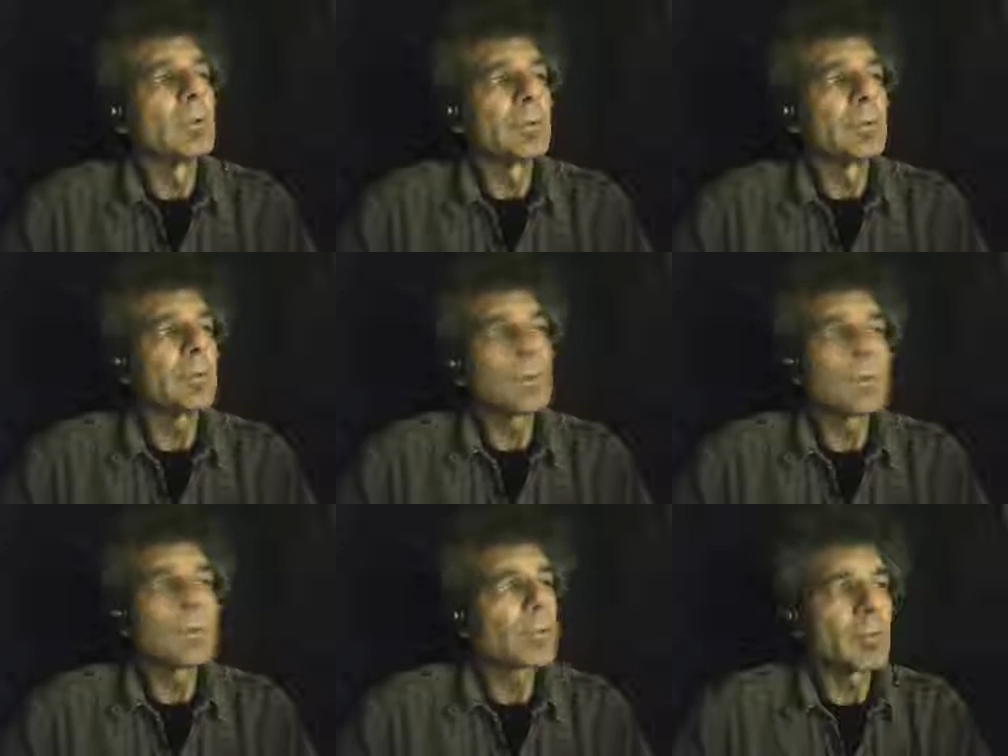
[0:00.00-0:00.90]
different
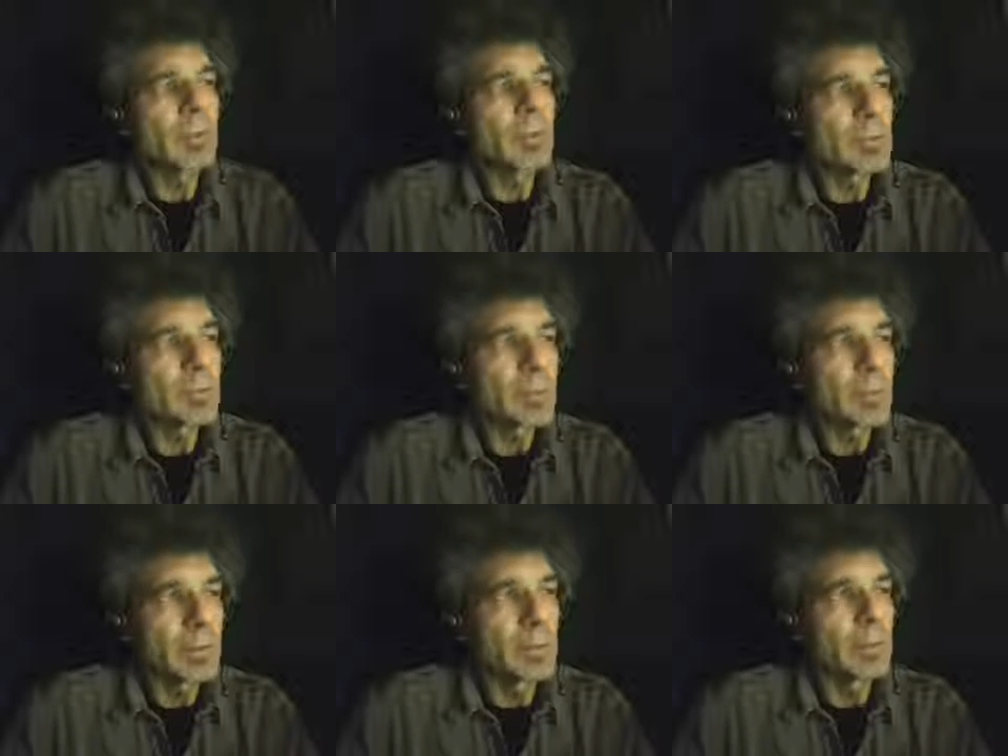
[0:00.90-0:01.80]
as they could possibly
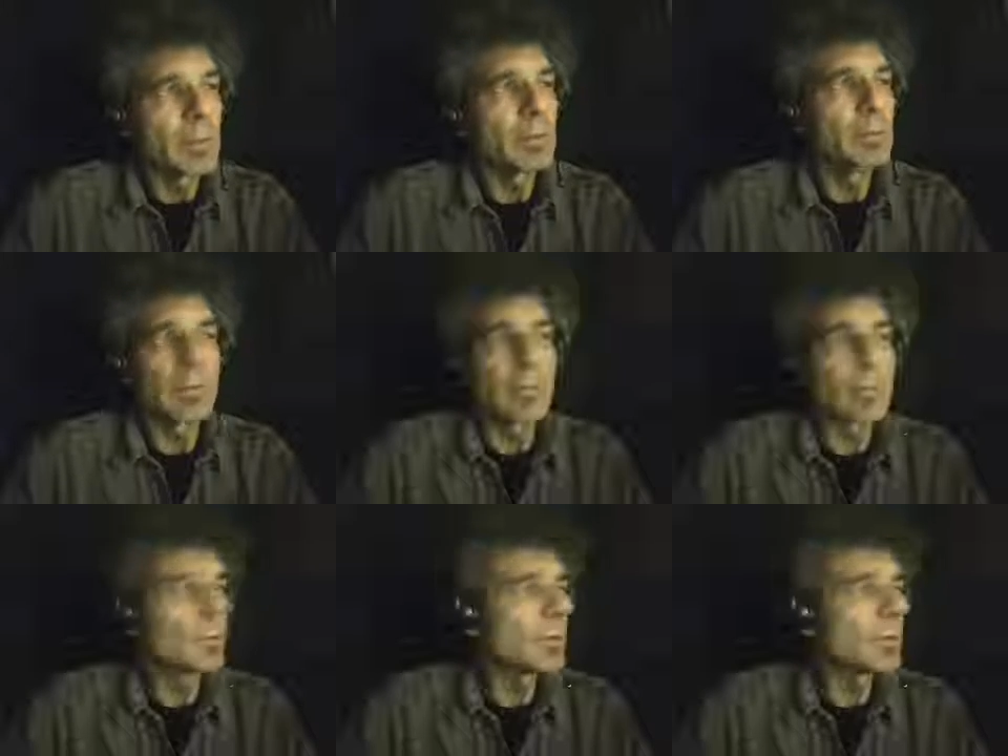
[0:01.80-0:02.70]
be, and never
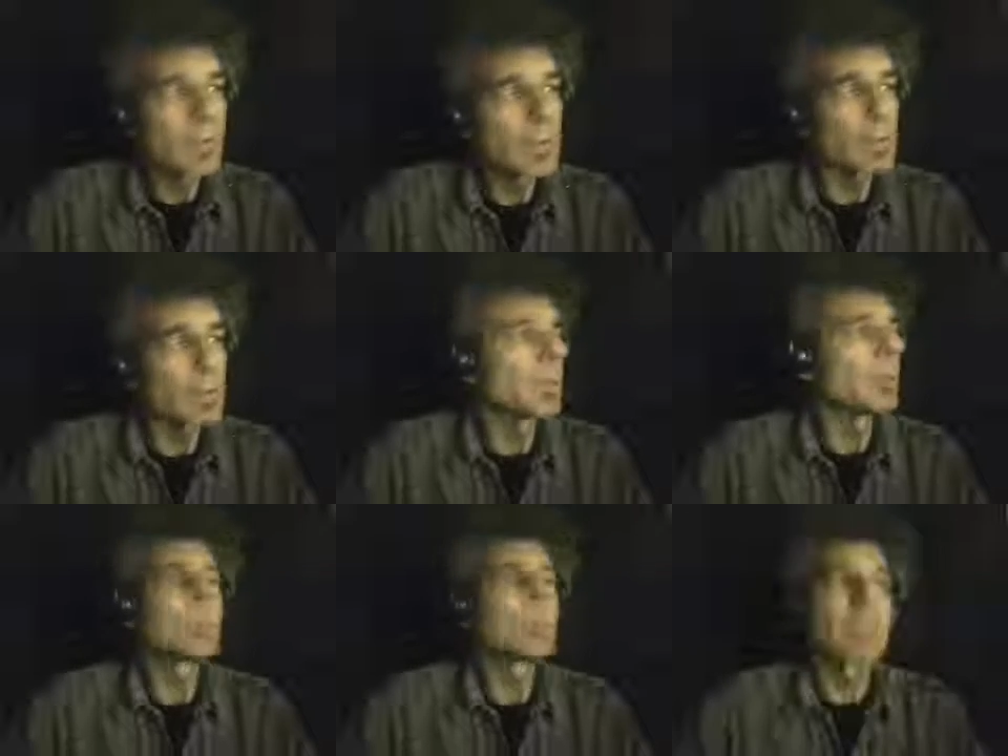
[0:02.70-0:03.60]
for a second, or
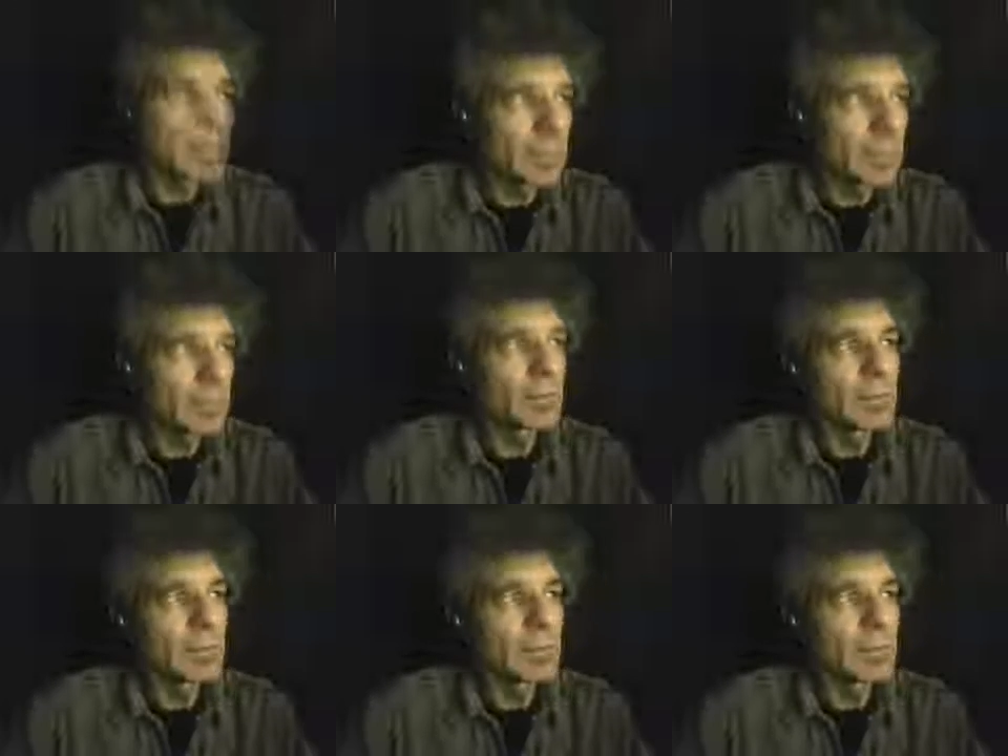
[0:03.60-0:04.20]
even slightly,